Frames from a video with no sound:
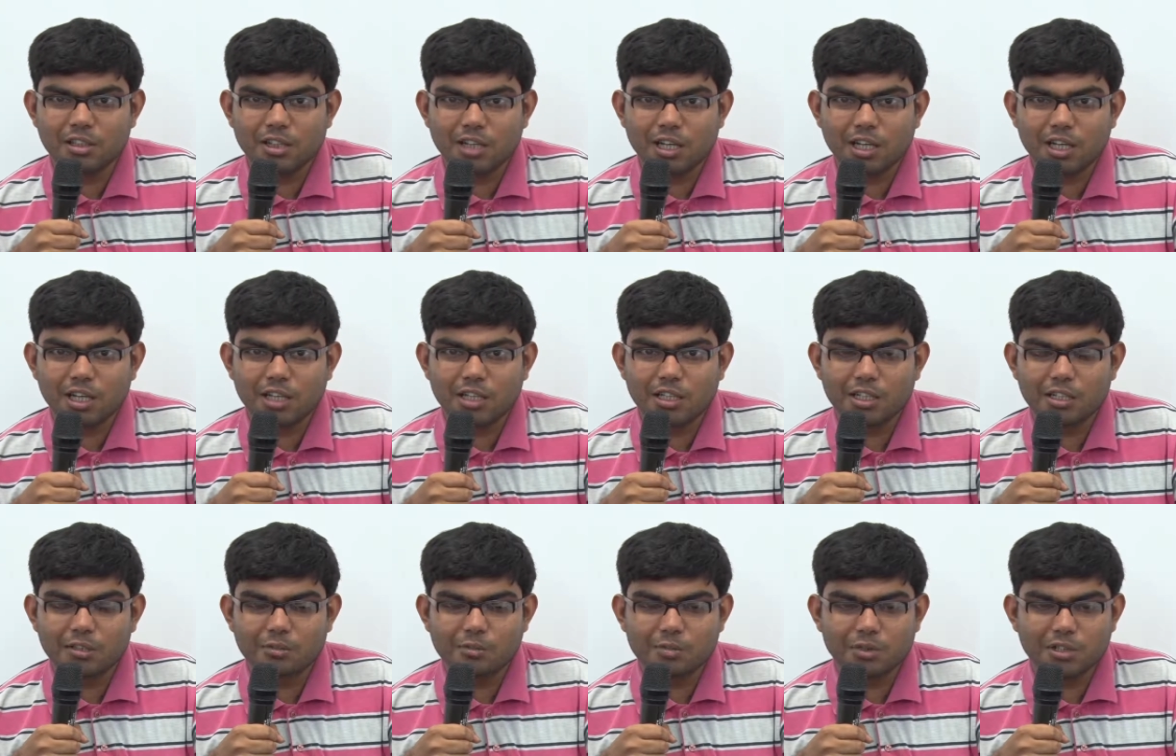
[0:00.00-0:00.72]
and
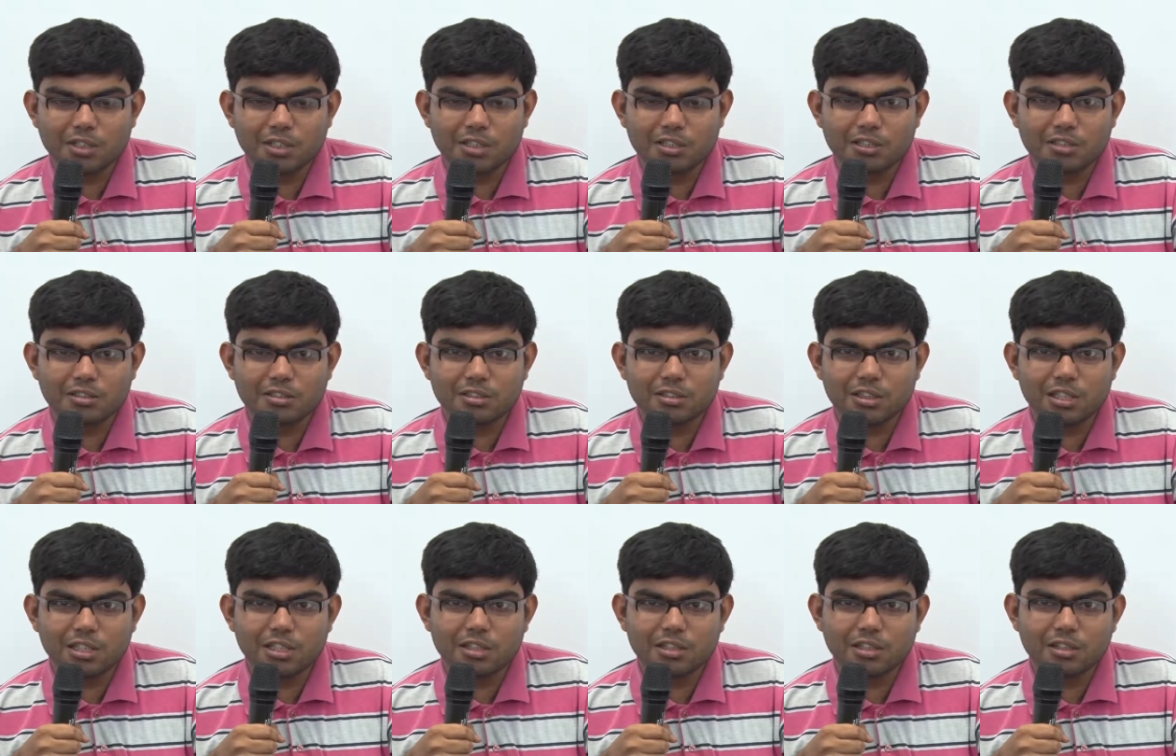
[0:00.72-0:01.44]
if yes,
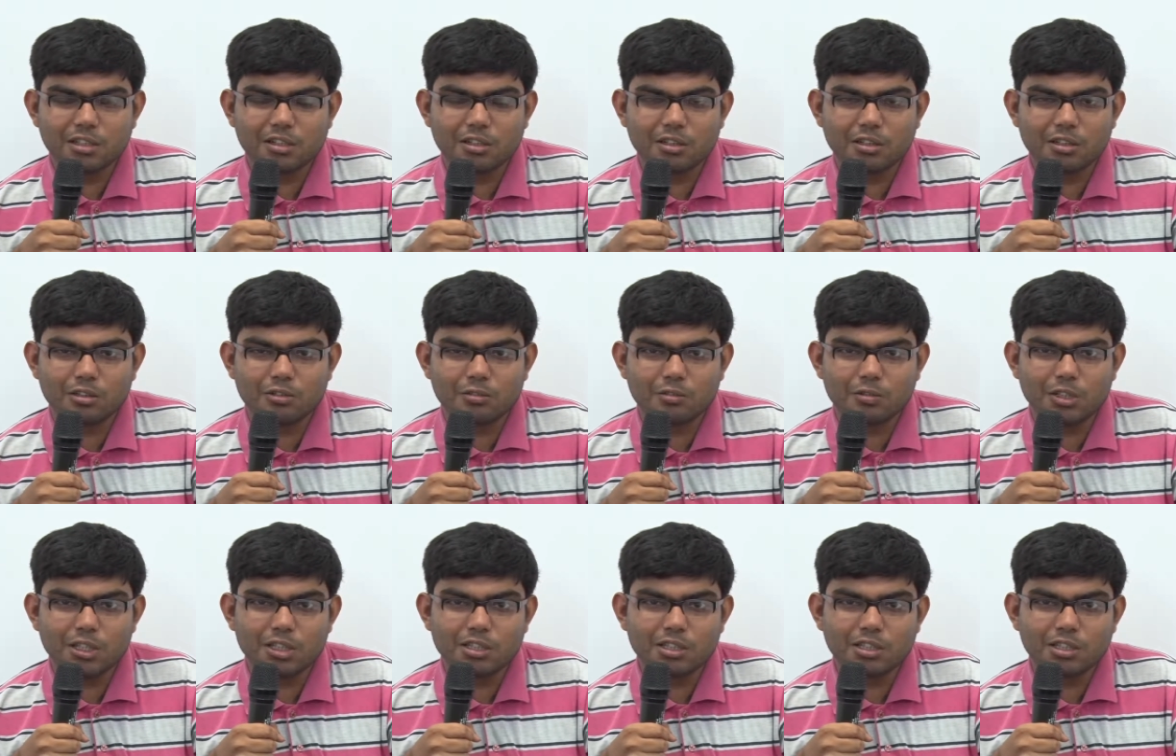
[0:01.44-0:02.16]
then on
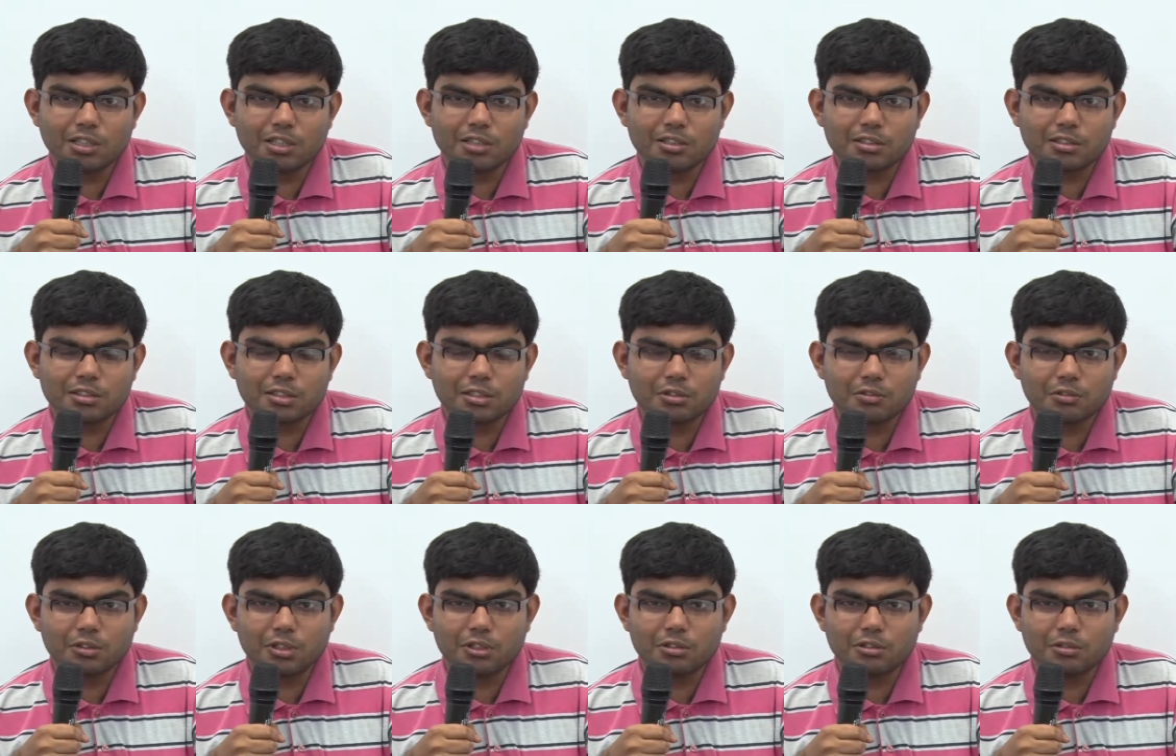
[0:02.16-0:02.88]
which case
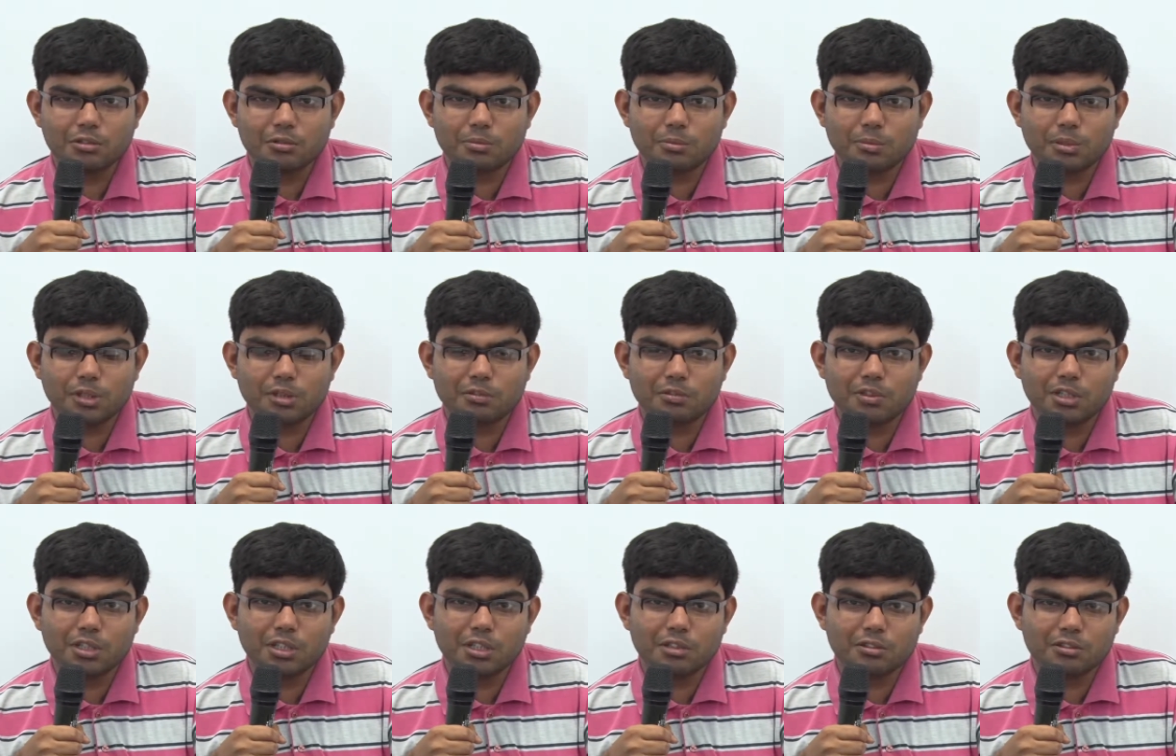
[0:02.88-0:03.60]
we should
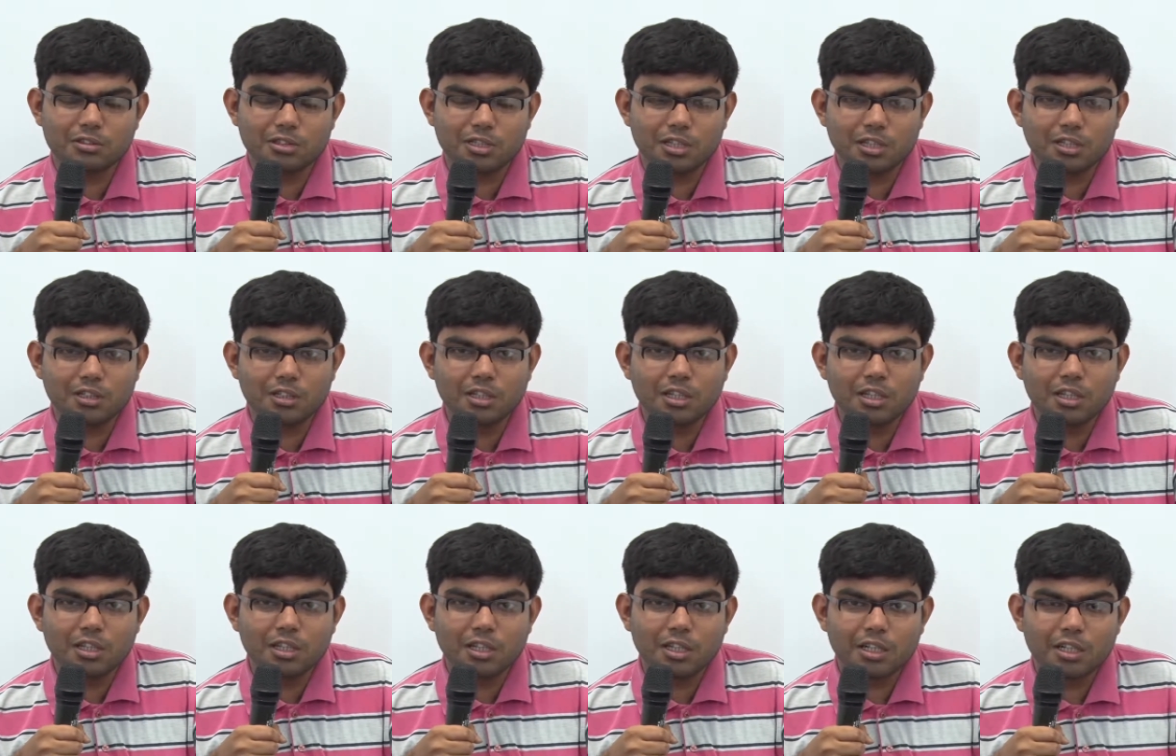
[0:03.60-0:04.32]
prefer using
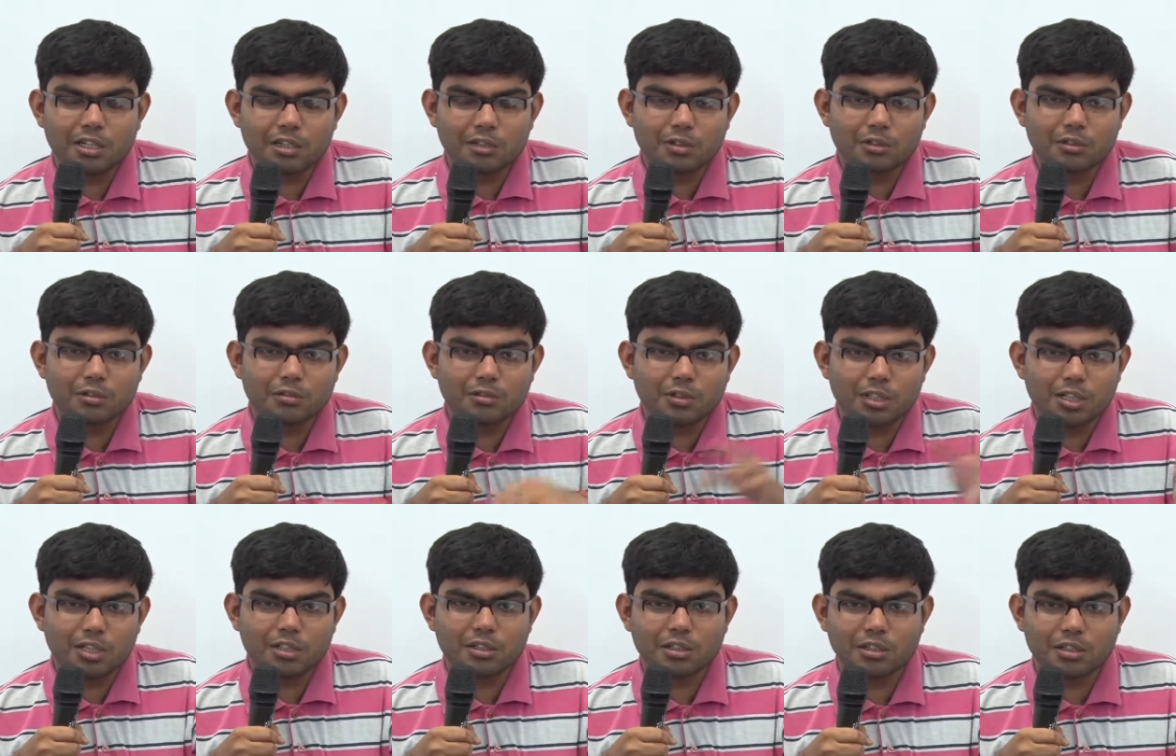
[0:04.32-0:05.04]
it
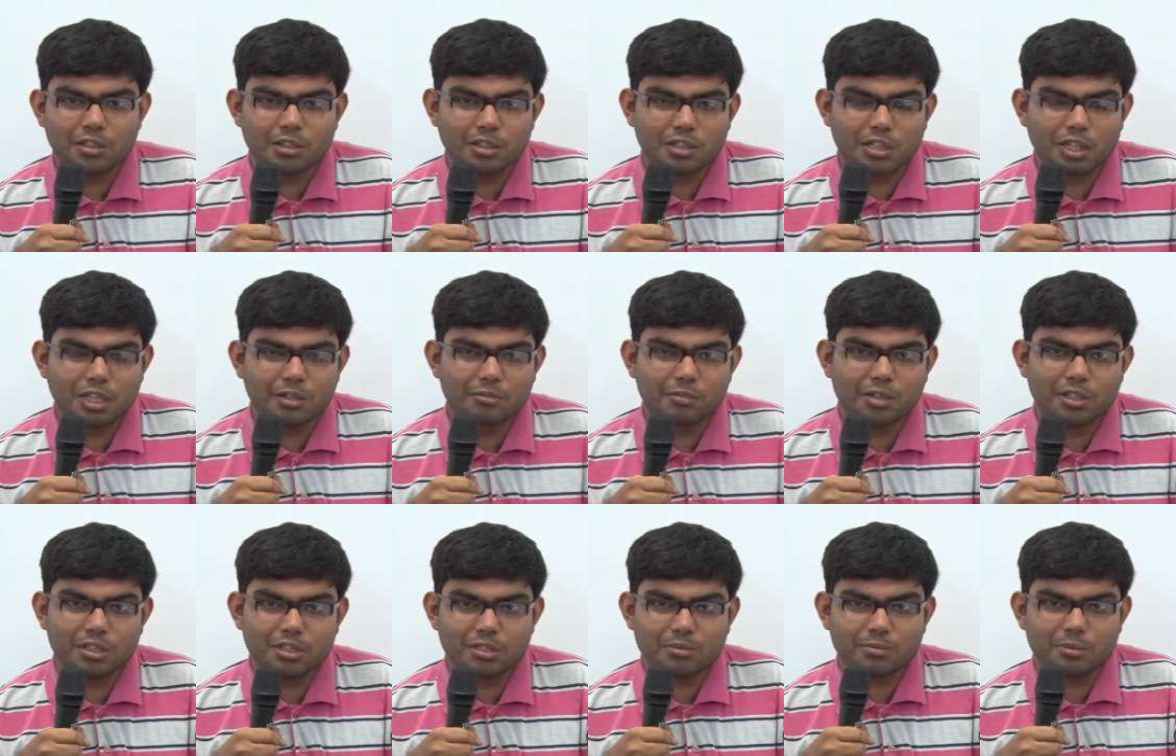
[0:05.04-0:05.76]
over
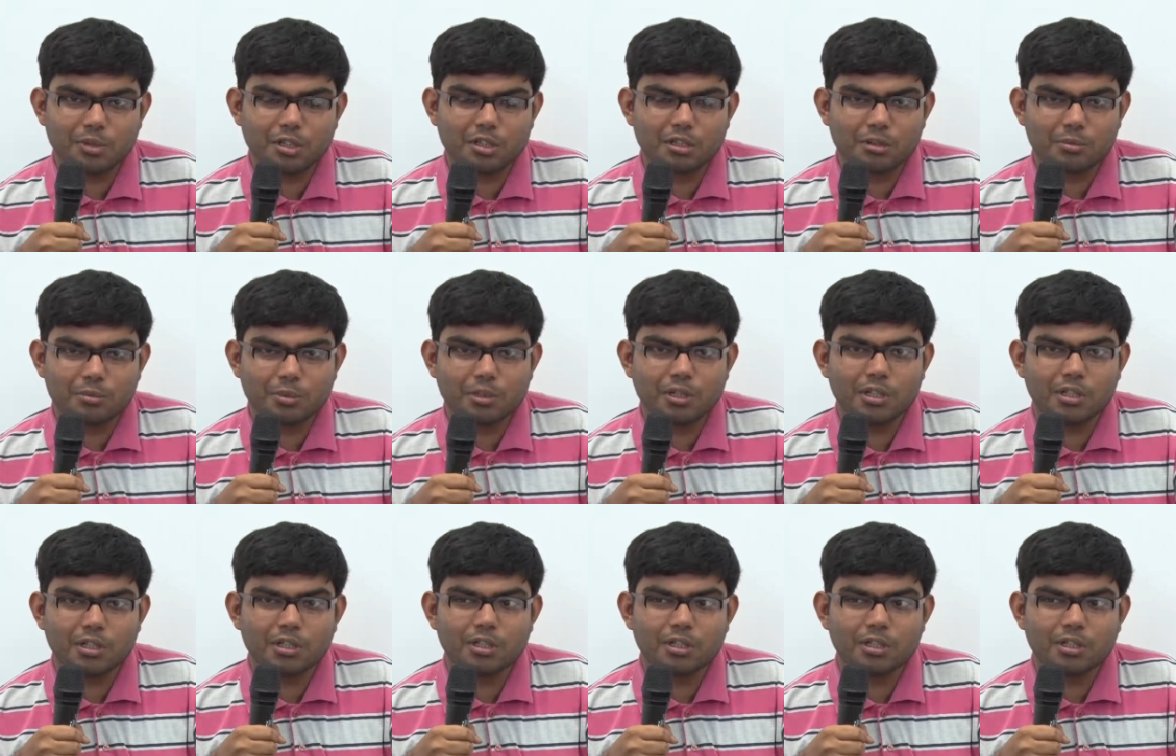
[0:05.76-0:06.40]
MS PowerPoint.